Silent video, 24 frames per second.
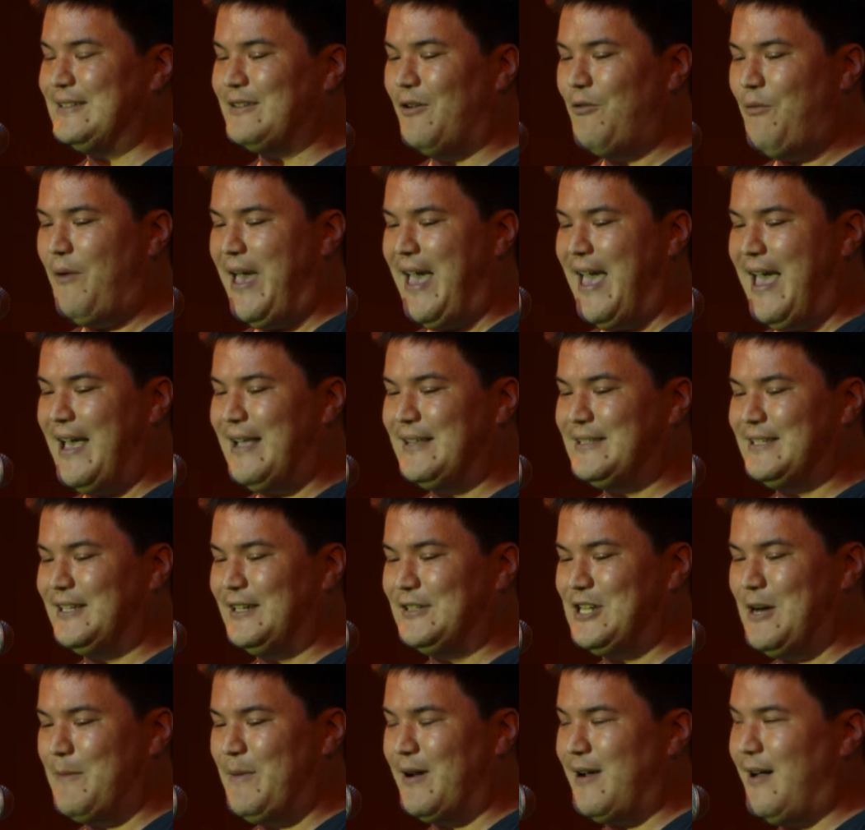a way to
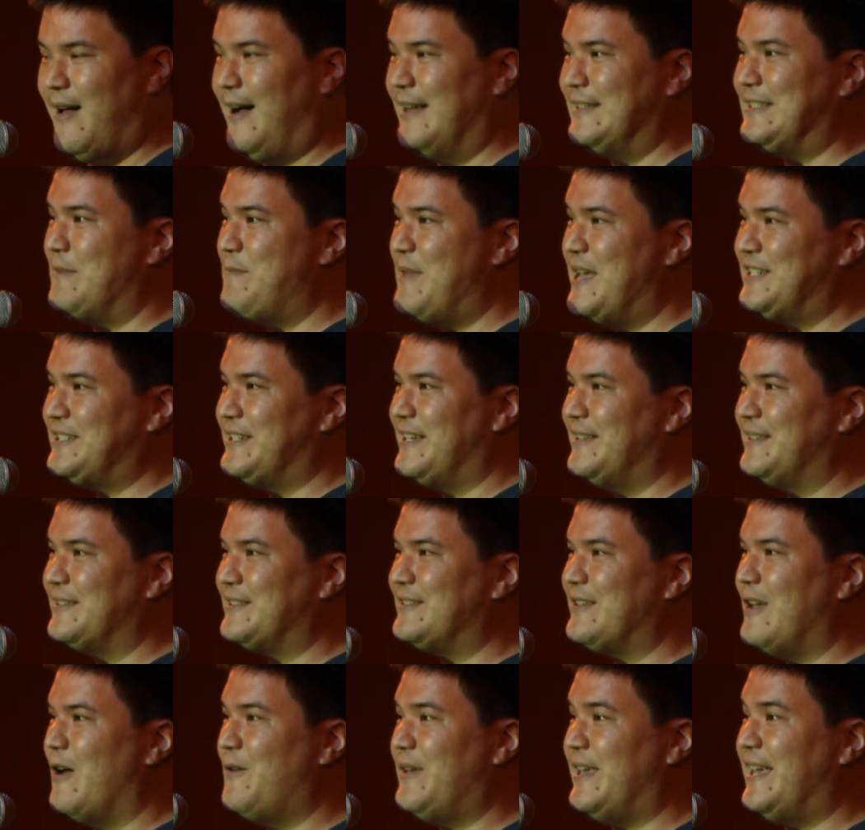determine college admissions,
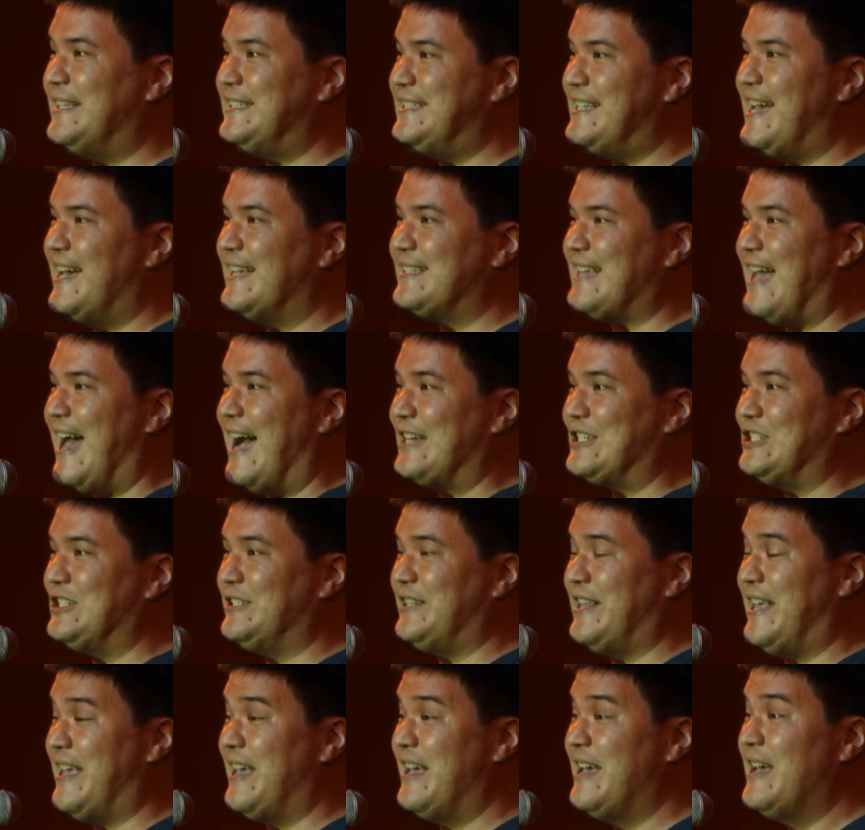so ETS
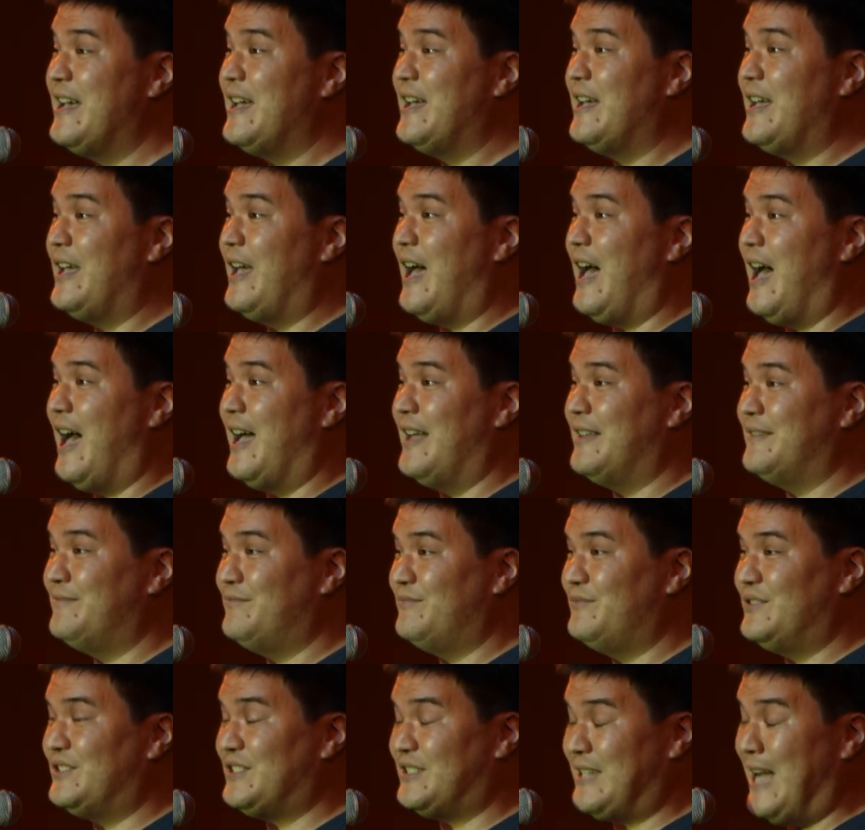actually uh,
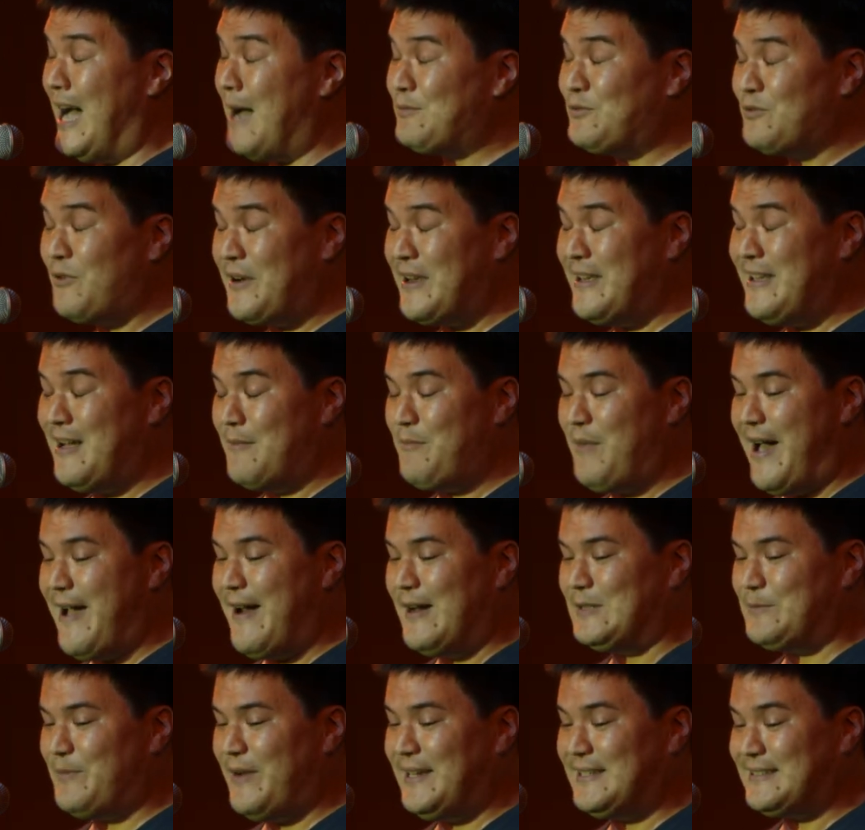stopped working on
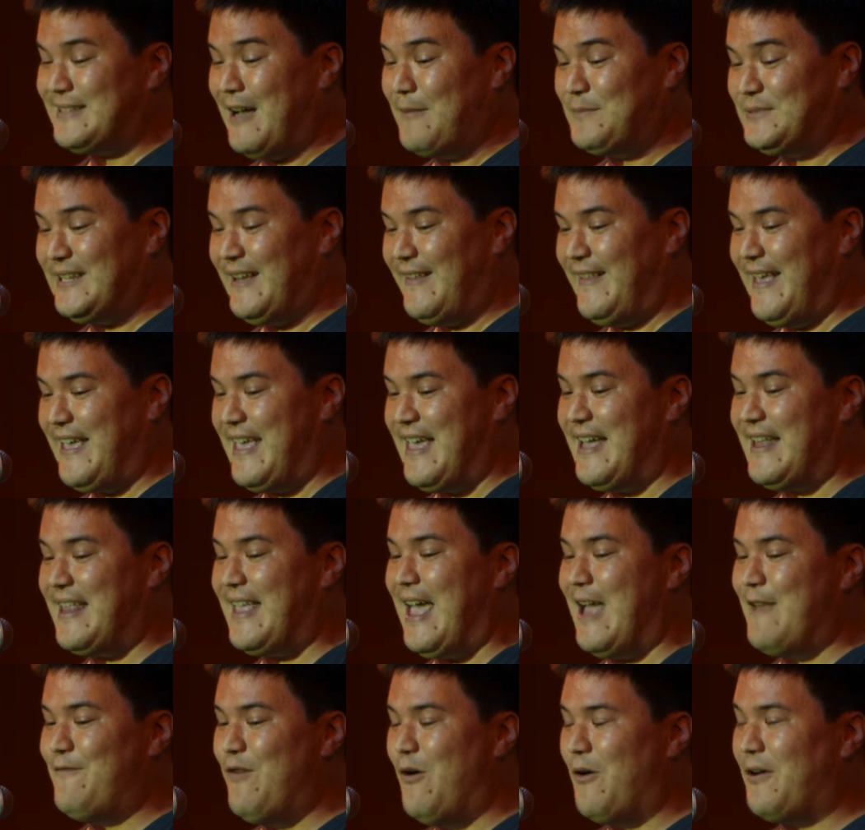Myers-Briggs, stopped selling it,
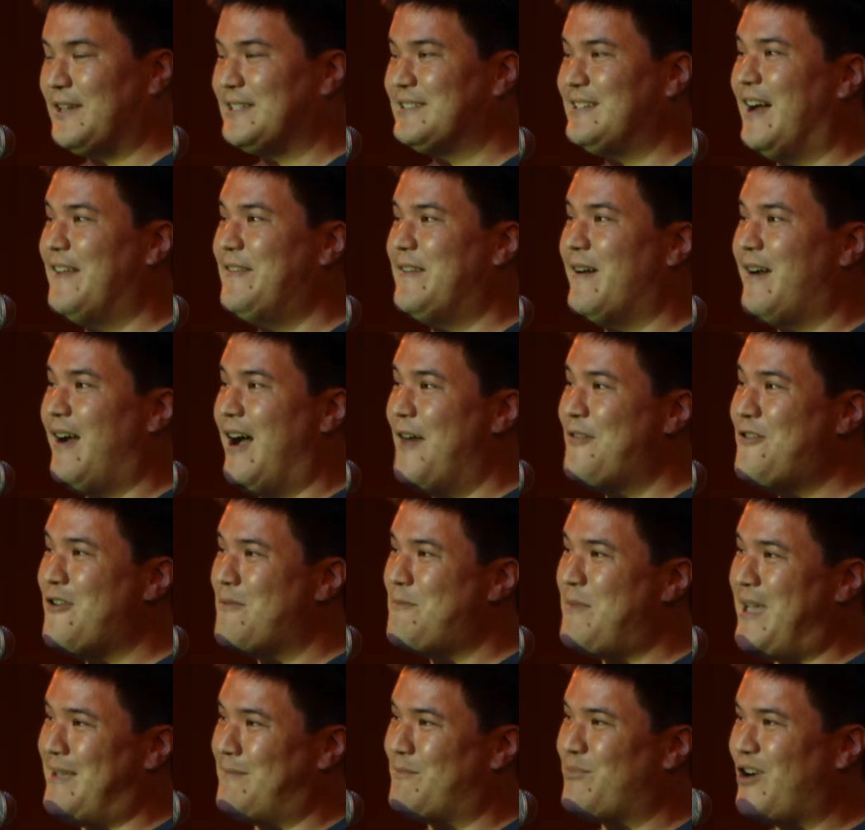and focused on their other
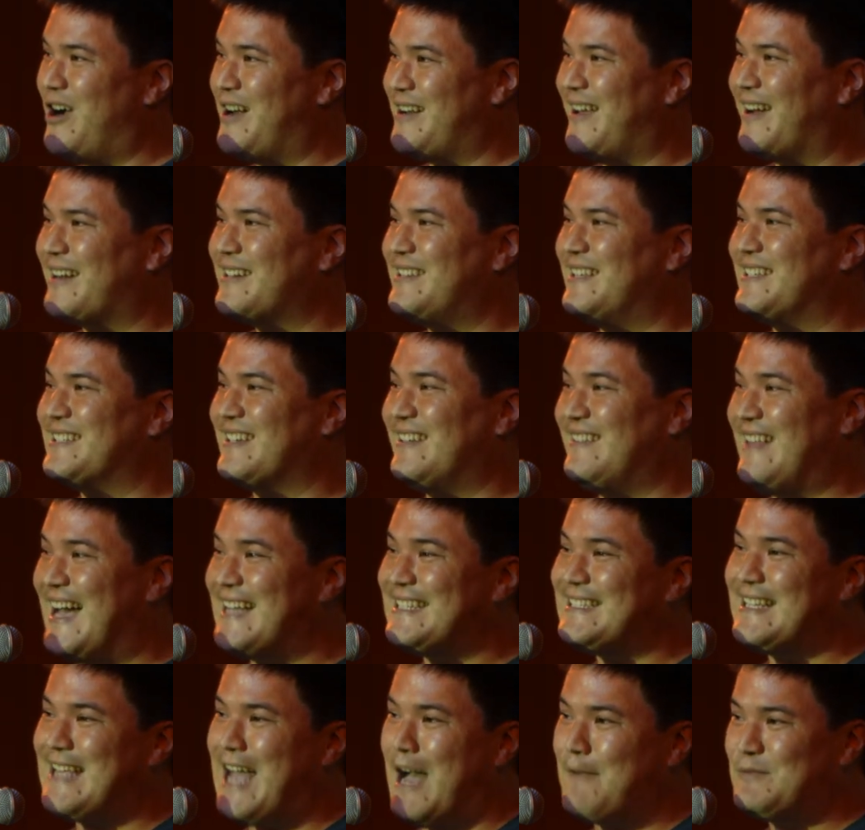main product, the
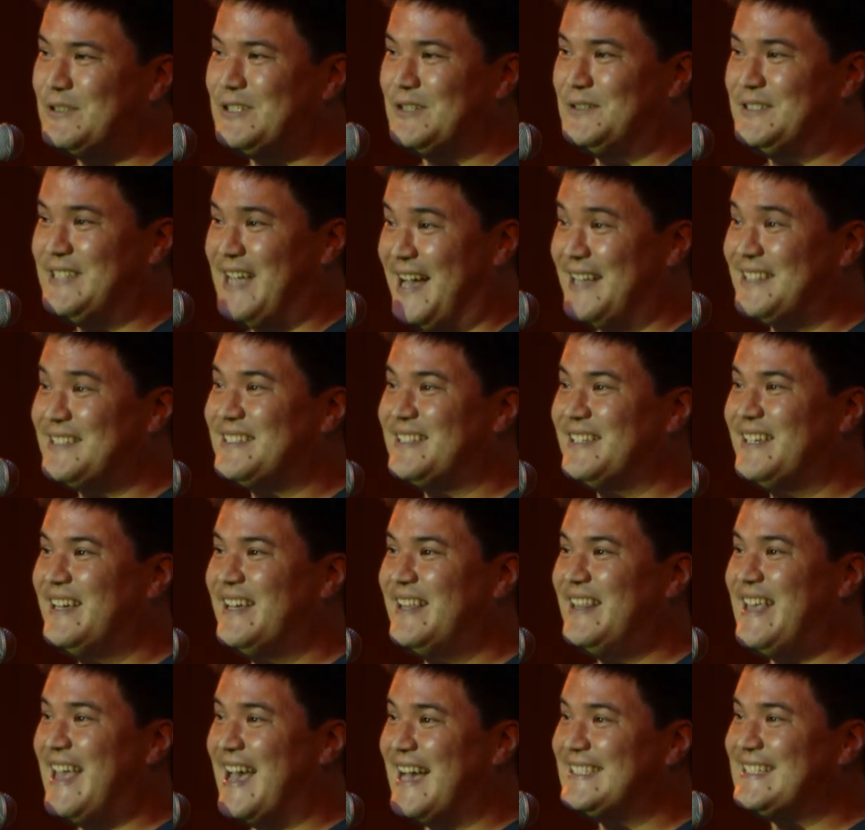Scholastic Aptitude Test,
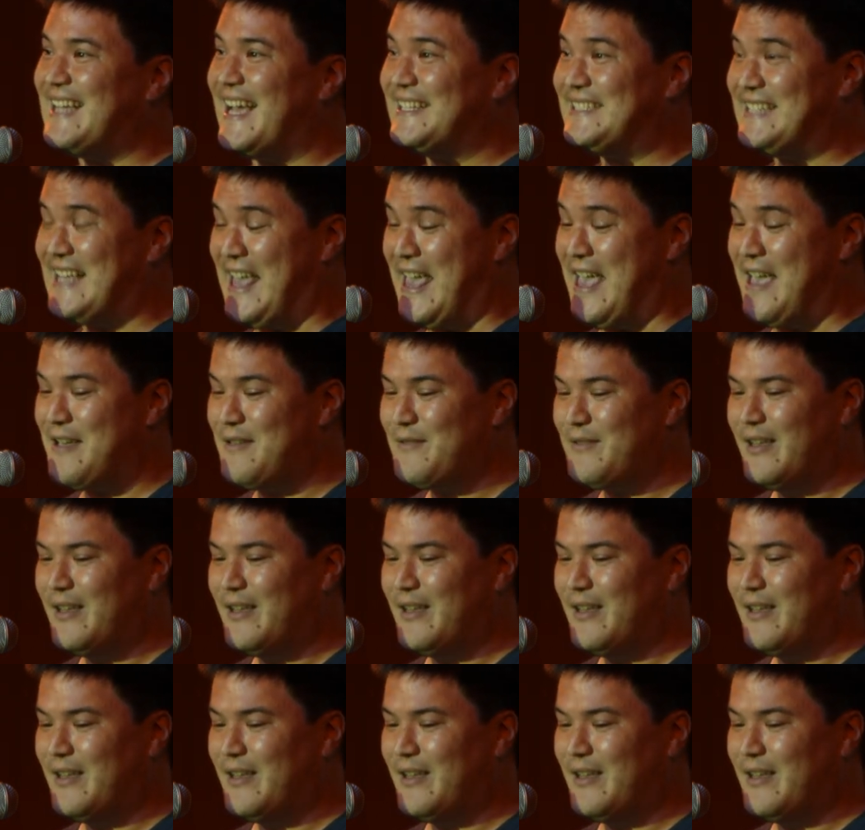the SAT.